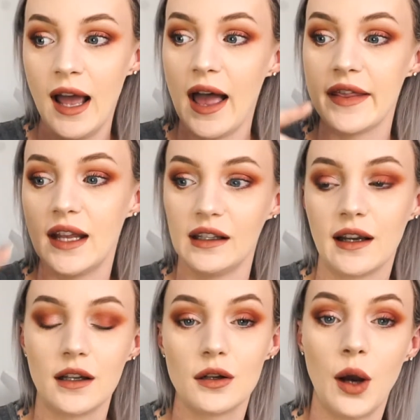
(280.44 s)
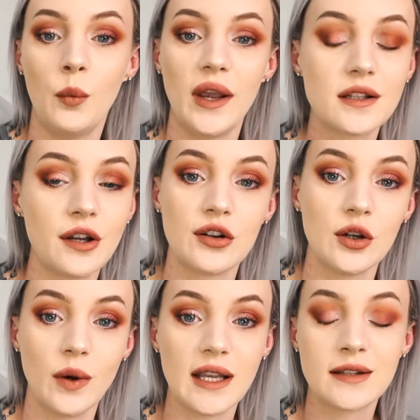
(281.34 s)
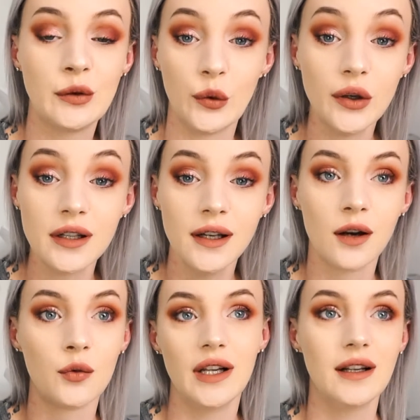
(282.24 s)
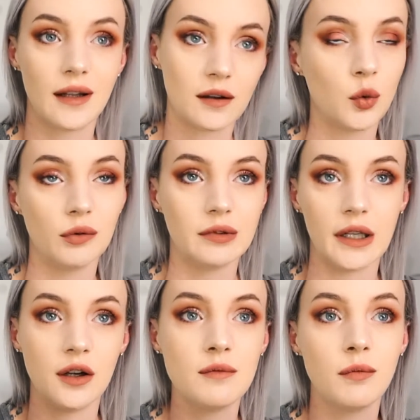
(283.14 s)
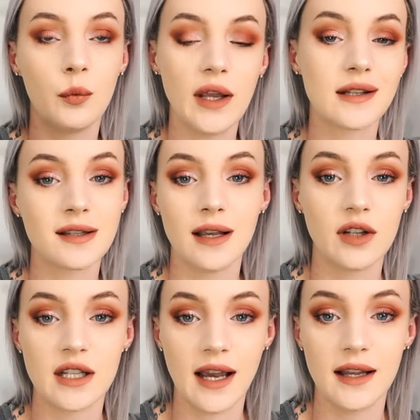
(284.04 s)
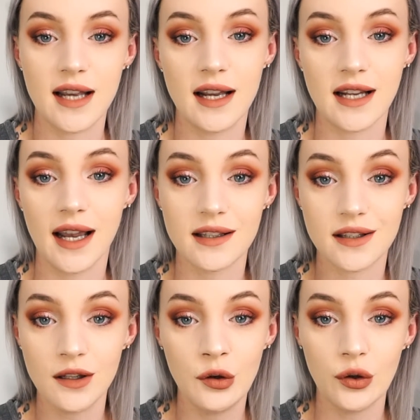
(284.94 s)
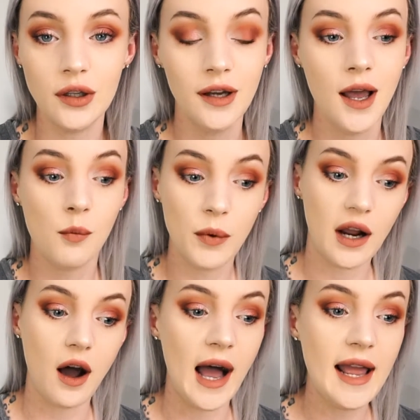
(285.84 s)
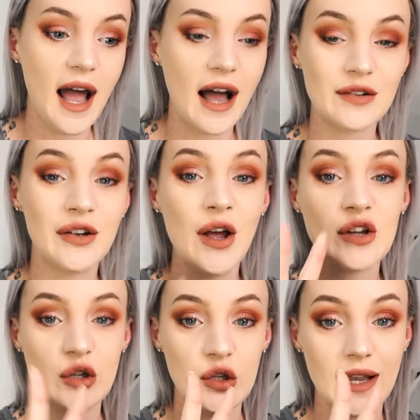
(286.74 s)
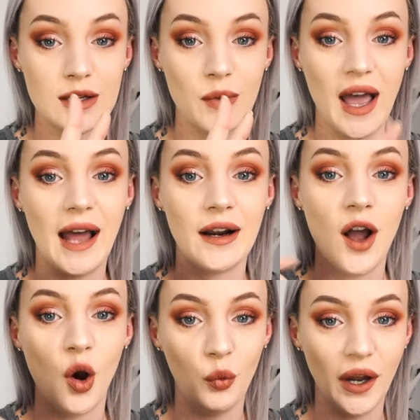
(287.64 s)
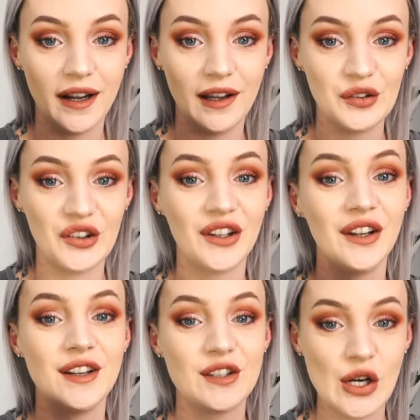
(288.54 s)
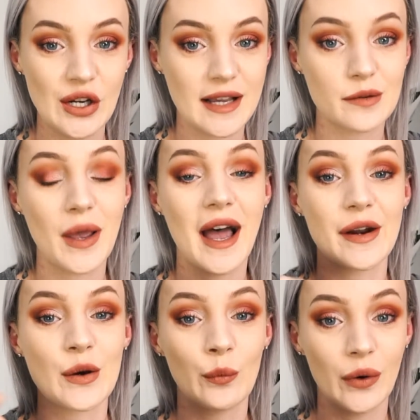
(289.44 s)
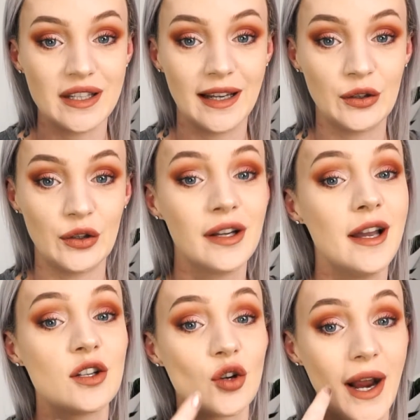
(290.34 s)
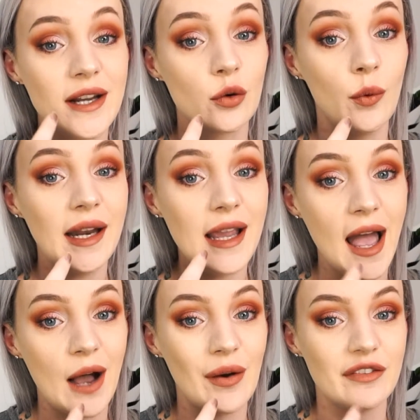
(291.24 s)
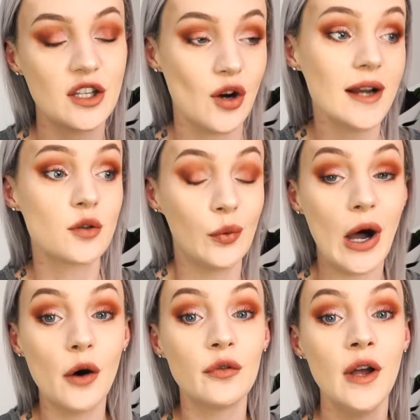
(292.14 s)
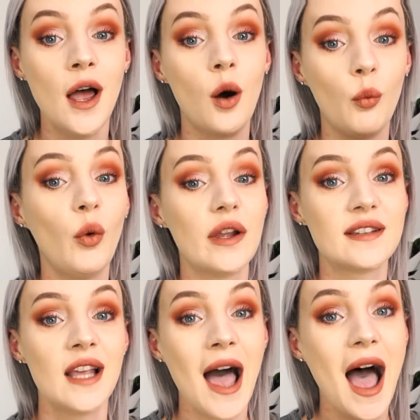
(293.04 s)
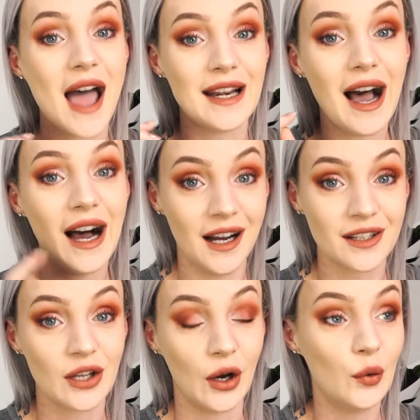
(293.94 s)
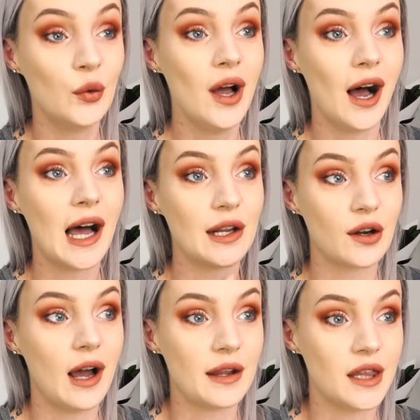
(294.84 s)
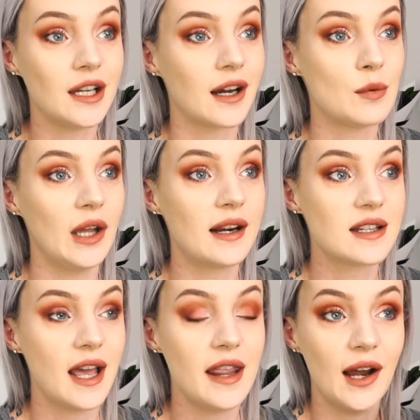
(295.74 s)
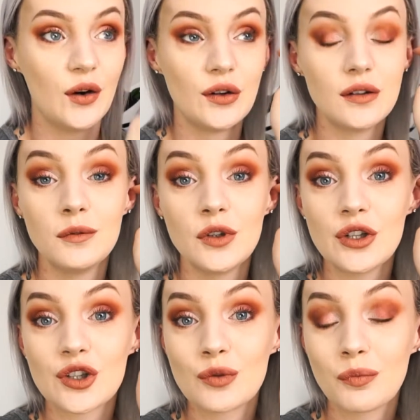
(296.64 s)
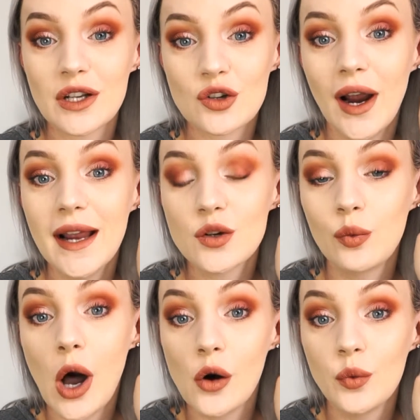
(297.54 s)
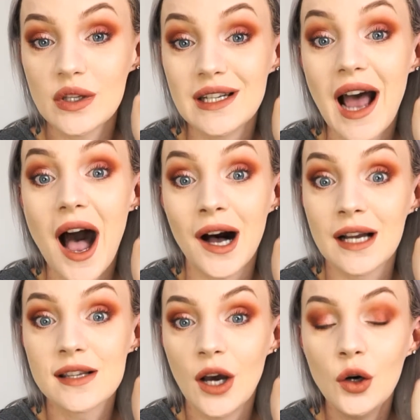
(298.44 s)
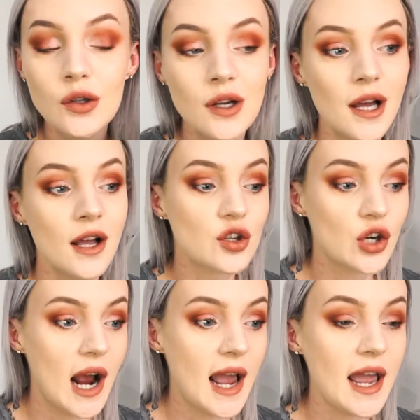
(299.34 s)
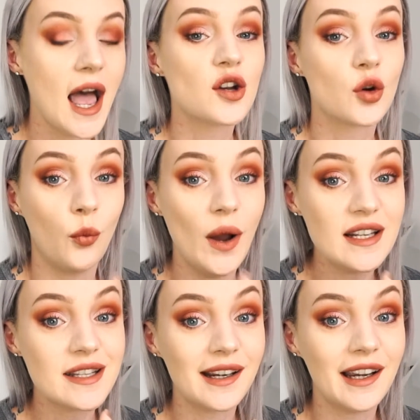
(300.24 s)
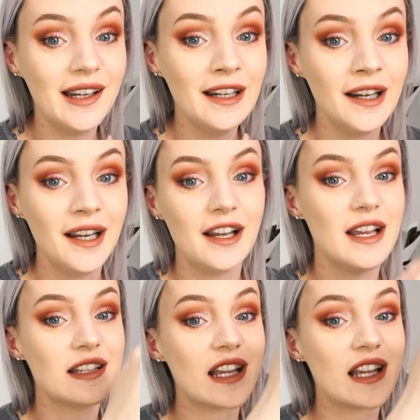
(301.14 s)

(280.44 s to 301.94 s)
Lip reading: and then like a week to 2 weeks good, like, well, you know, a week to 10 days good, but I have 2 days bad, 1 day good. 2 days bad, 1 day good. Tray 20, however, tray 12 was an asshole. I think I'm allowed to say that on YouTube. But tray 12 was an asshole. Tray 20 is